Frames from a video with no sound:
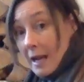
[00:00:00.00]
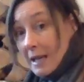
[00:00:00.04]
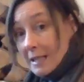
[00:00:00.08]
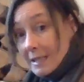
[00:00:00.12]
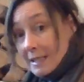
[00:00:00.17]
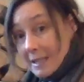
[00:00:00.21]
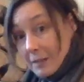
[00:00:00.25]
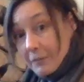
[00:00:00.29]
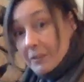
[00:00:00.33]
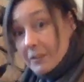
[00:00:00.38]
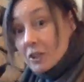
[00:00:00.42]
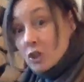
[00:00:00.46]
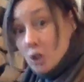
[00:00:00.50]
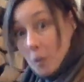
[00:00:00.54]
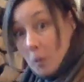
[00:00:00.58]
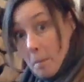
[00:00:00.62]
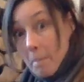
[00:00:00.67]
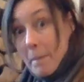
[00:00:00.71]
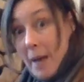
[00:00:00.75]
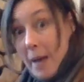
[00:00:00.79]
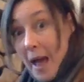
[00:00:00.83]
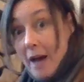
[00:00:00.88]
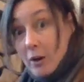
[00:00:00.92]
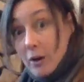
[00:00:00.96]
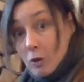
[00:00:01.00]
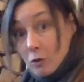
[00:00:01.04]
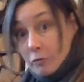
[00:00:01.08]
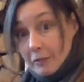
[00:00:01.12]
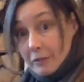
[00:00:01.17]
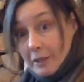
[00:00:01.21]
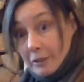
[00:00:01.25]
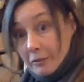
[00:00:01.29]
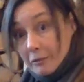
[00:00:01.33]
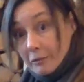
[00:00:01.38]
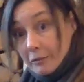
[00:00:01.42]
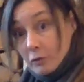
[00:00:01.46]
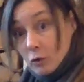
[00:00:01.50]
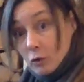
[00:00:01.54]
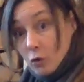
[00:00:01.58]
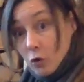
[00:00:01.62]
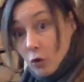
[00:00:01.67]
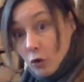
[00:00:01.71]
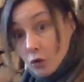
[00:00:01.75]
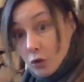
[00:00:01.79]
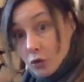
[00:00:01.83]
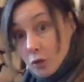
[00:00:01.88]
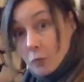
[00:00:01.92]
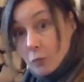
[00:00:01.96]
as if it's your pelvic
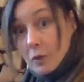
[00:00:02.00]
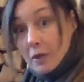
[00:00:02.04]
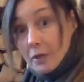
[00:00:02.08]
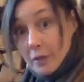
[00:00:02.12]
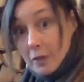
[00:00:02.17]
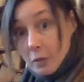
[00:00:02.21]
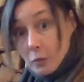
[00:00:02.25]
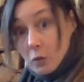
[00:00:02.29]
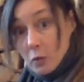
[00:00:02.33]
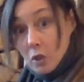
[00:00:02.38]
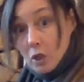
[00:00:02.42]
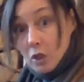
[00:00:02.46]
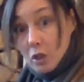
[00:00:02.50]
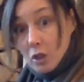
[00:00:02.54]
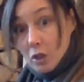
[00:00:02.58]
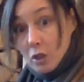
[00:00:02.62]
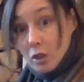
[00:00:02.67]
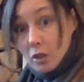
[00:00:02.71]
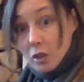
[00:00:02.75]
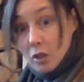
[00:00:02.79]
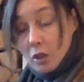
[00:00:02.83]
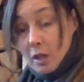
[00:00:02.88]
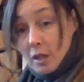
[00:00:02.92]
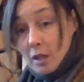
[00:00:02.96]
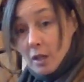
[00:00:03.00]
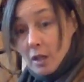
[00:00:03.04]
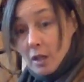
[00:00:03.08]
floor doing the work,